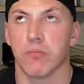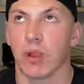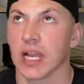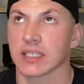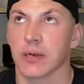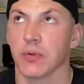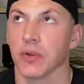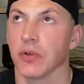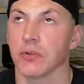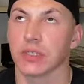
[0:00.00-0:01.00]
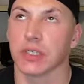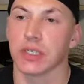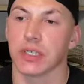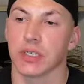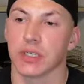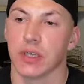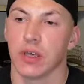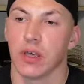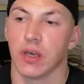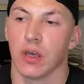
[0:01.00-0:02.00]
last couple notes is,
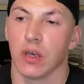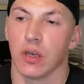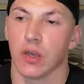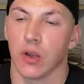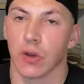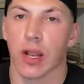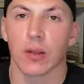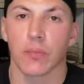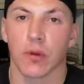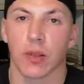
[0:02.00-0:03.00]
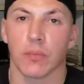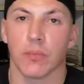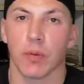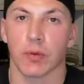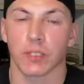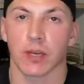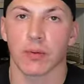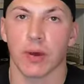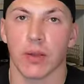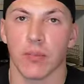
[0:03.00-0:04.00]
you know, Kyler Murray. People are
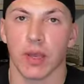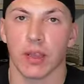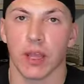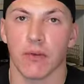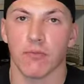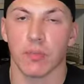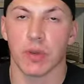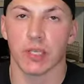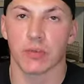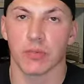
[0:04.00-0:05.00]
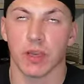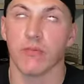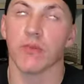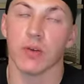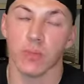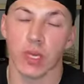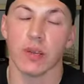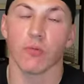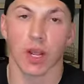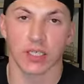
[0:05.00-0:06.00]
talking about him being in the MVP
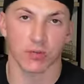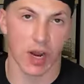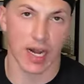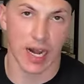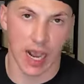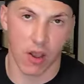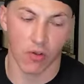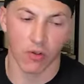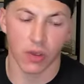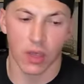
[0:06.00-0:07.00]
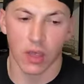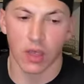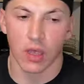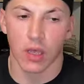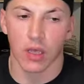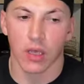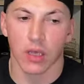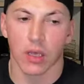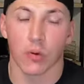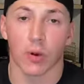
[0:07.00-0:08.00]
MVP race right now.
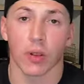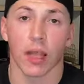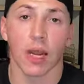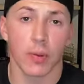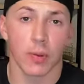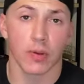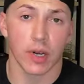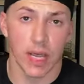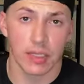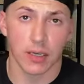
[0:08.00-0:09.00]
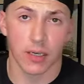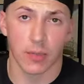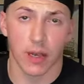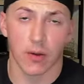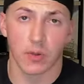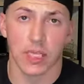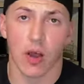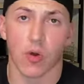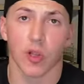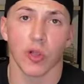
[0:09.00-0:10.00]
Uh, what a lot of people are not talking about was
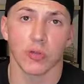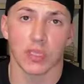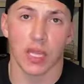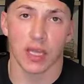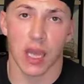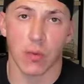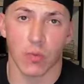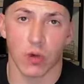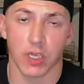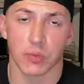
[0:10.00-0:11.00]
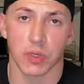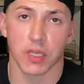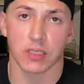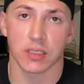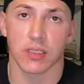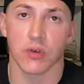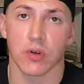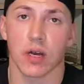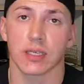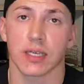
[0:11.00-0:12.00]
how close that game was because of the two
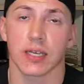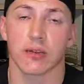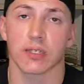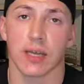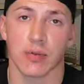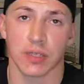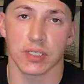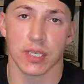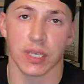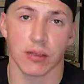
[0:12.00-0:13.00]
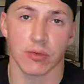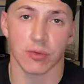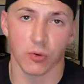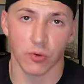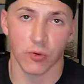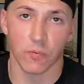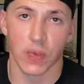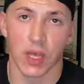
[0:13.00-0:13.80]
costly interceptions that he threw